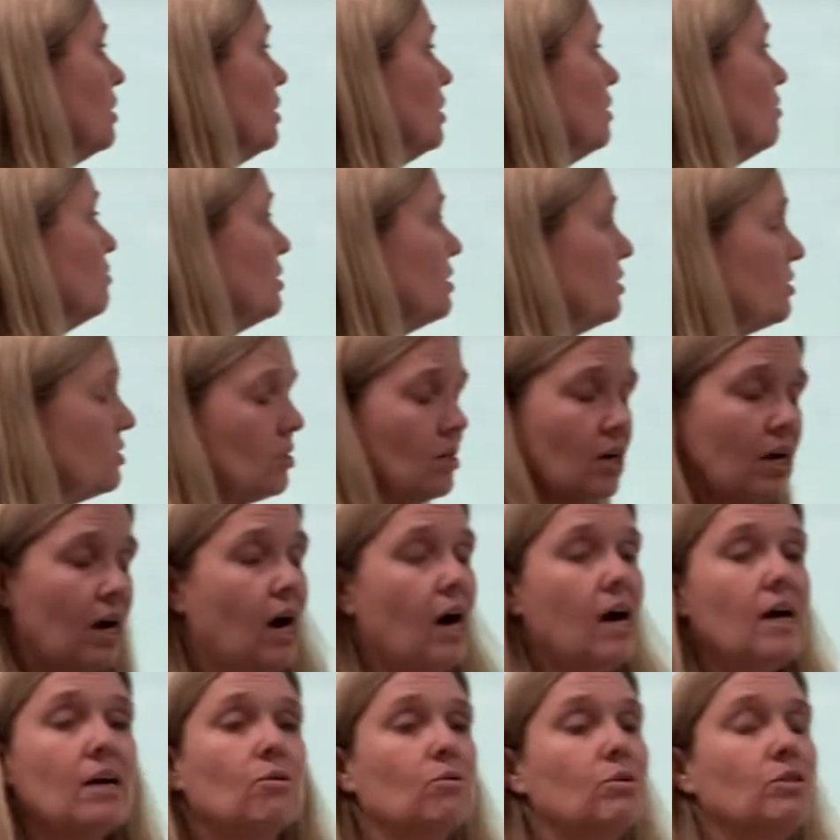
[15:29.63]
because
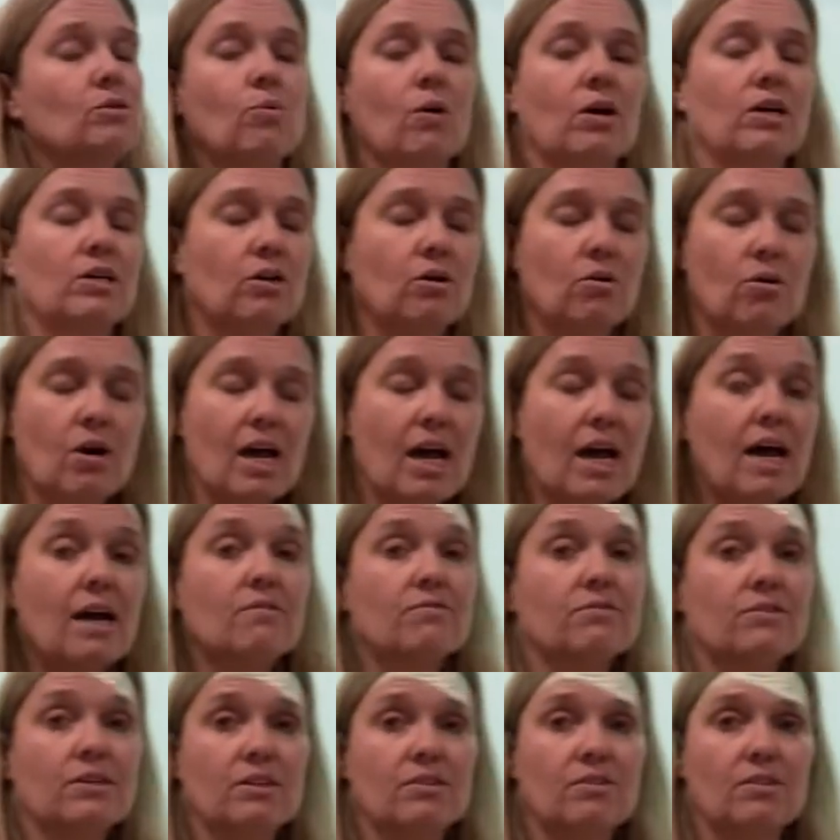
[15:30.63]
I always wanna know
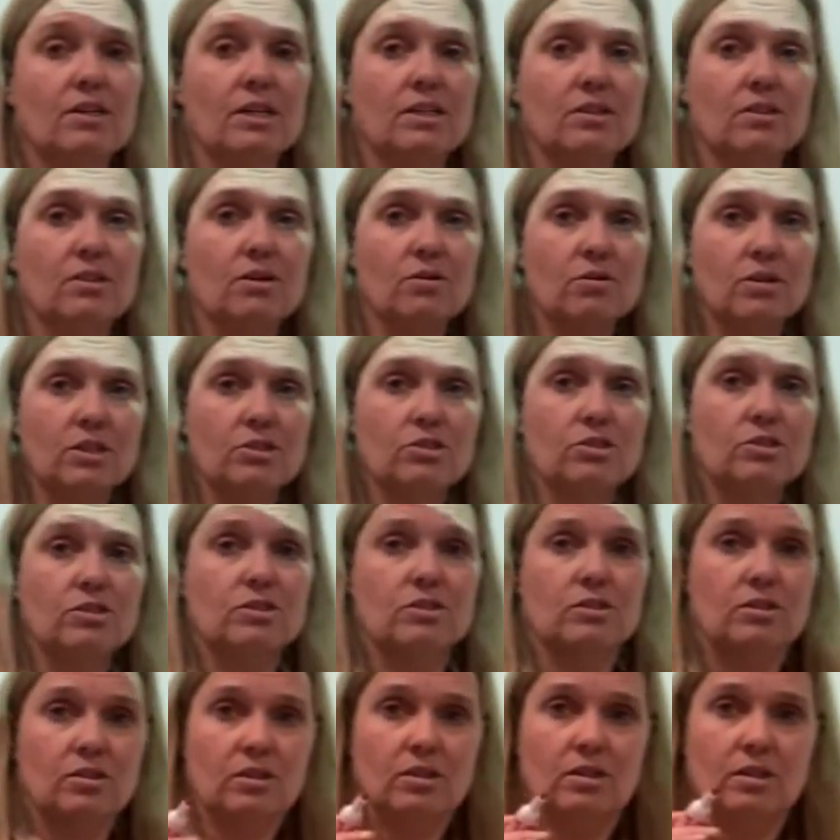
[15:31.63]
everything there is.
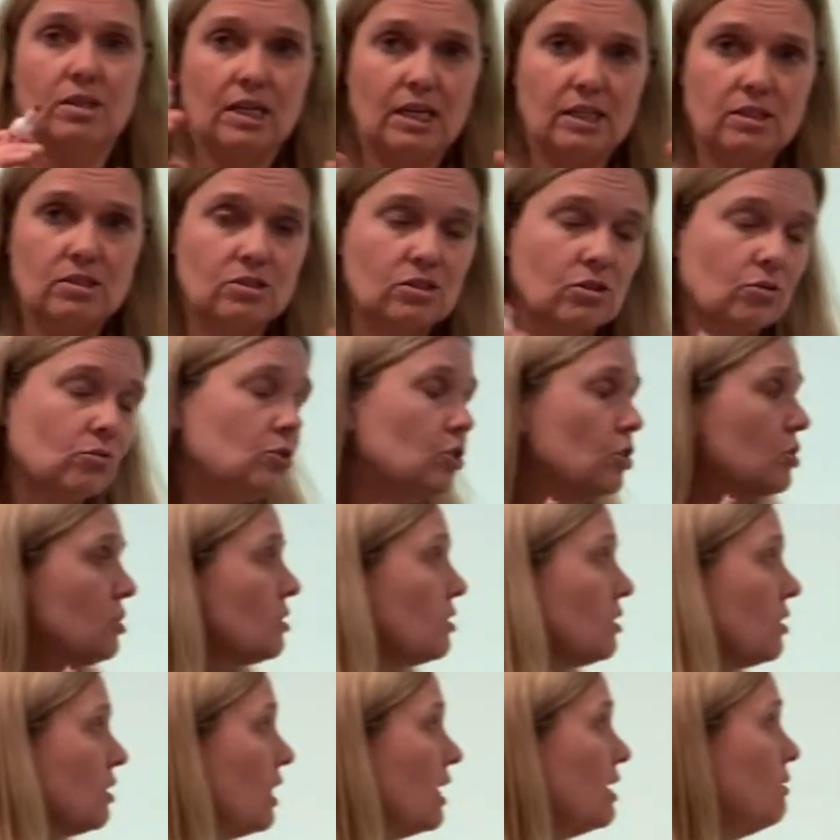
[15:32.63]
And so just
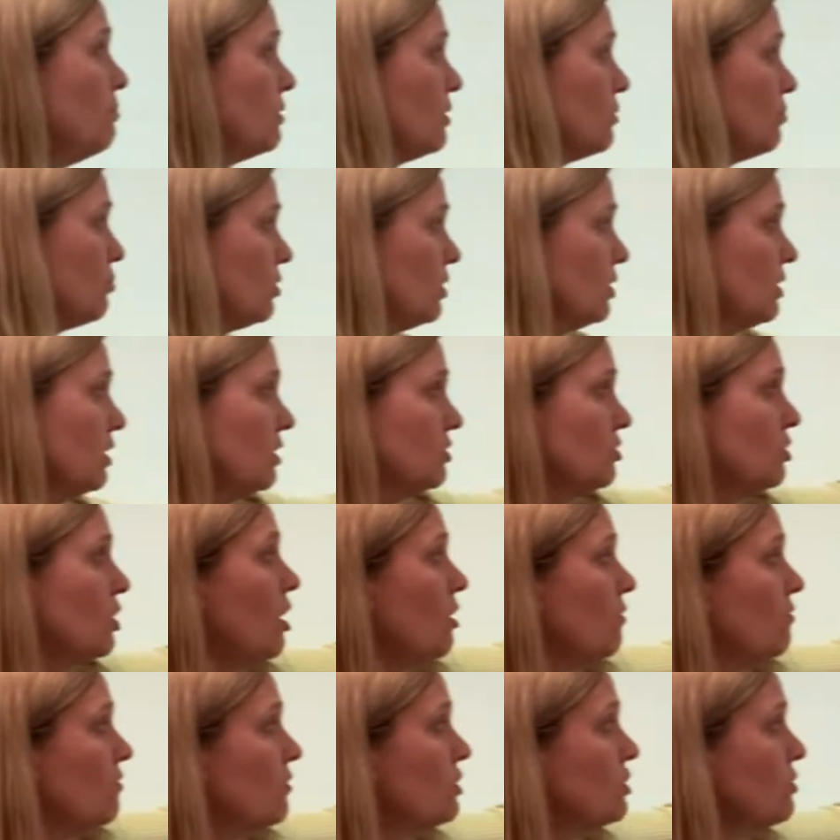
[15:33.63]
label it really nice.
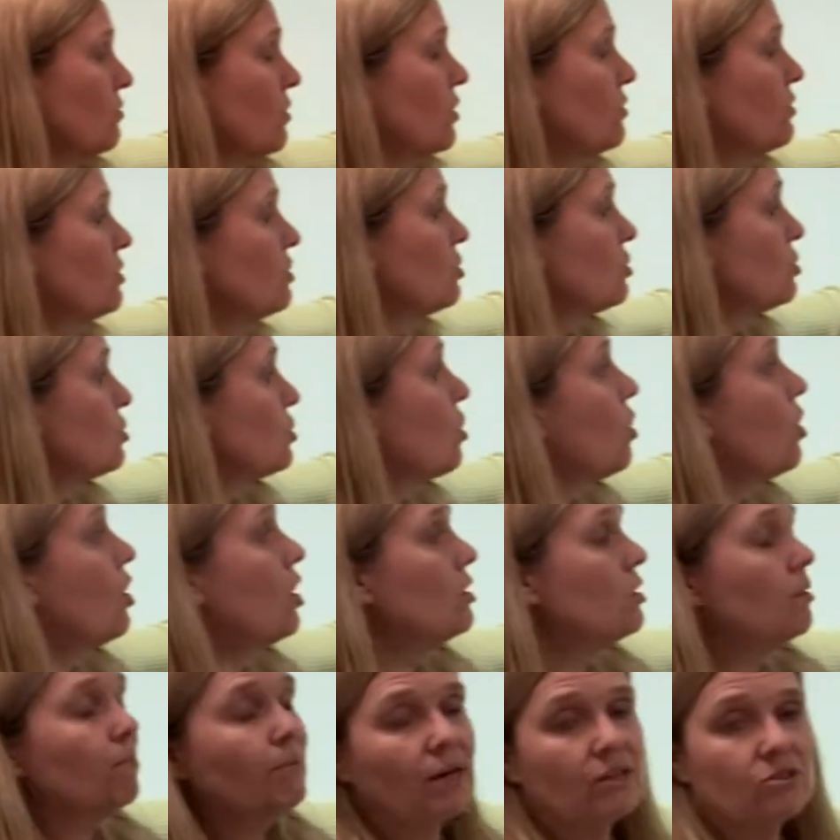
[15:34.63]
First of all, this is
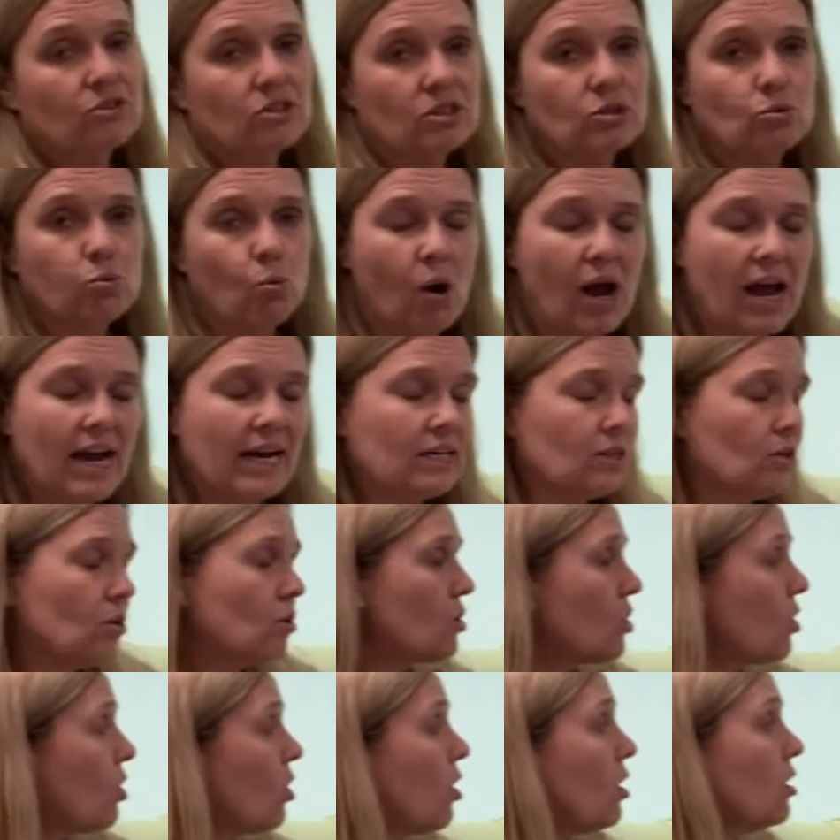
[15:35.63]
all about this wagon or
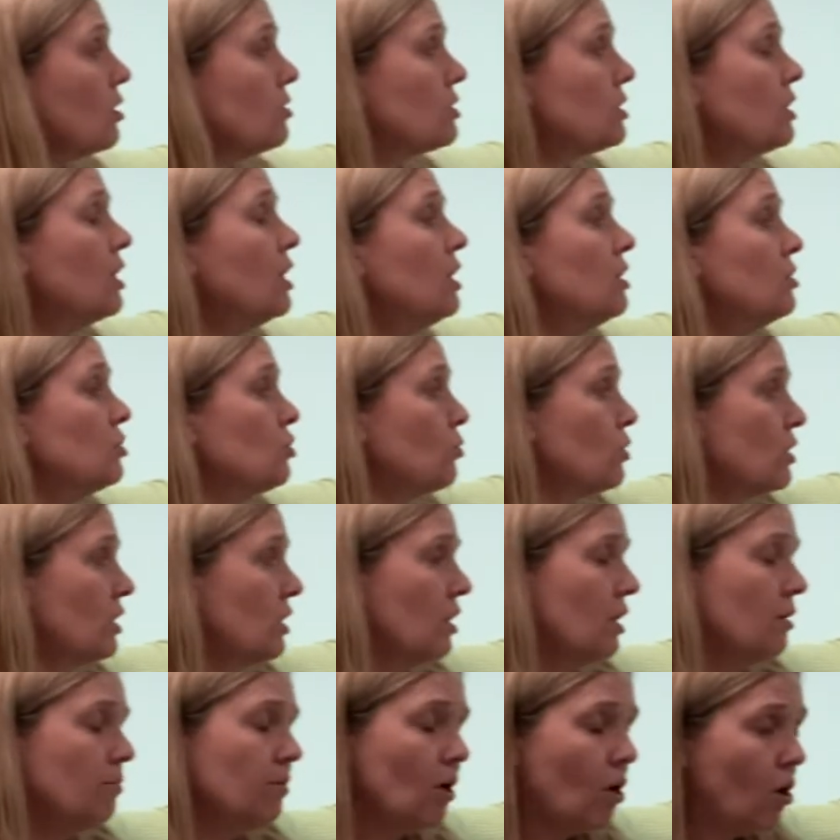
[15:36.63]
cart. So we're gonna
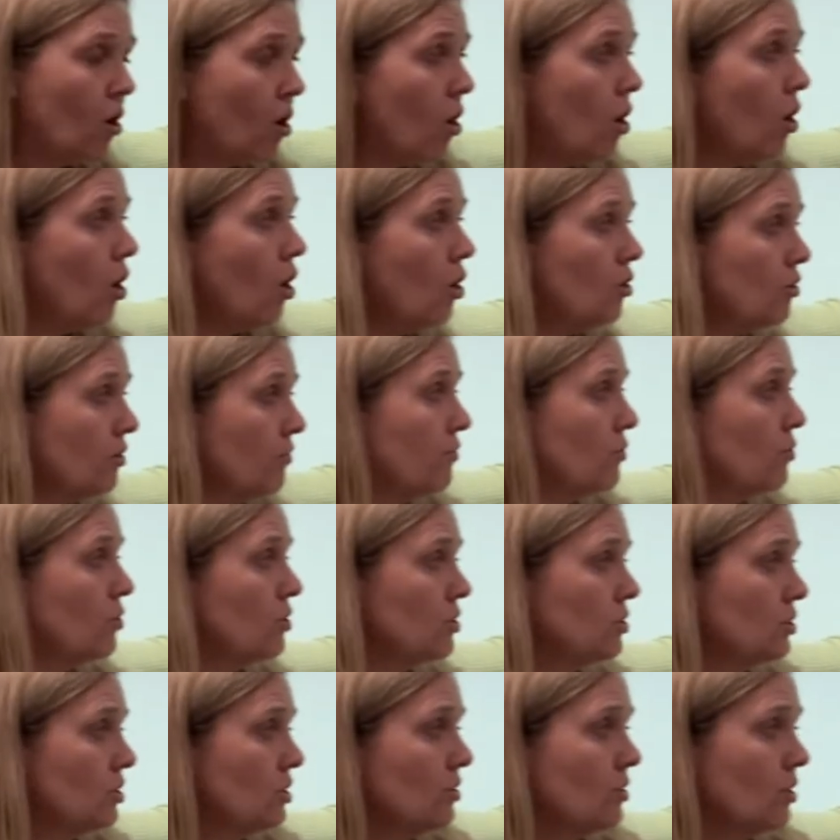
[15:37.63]
label all the
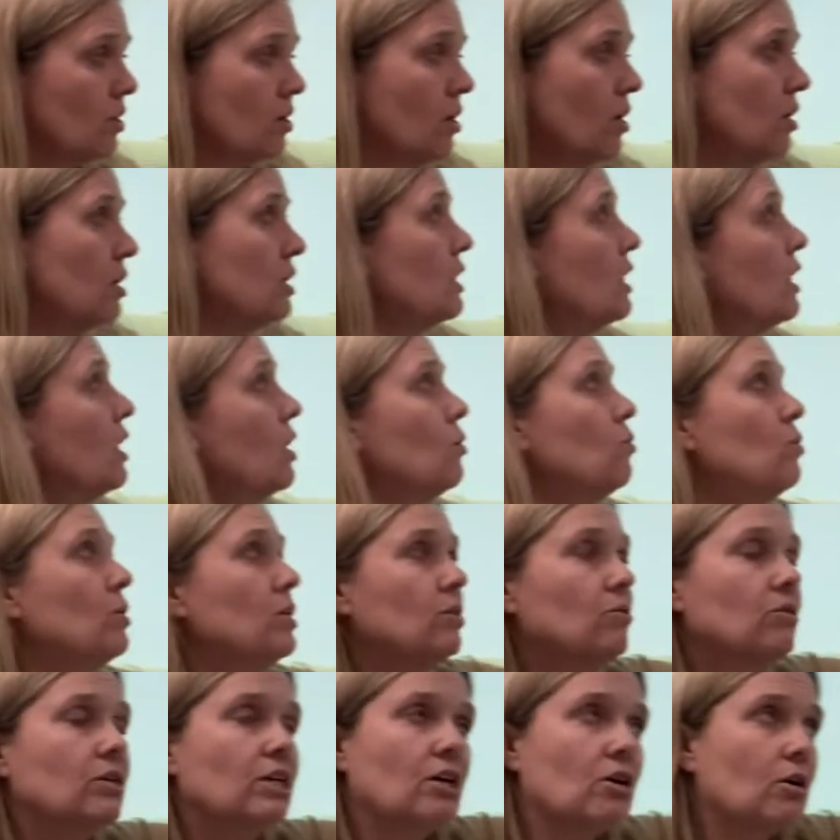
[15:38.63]
forces on the cart. We don't care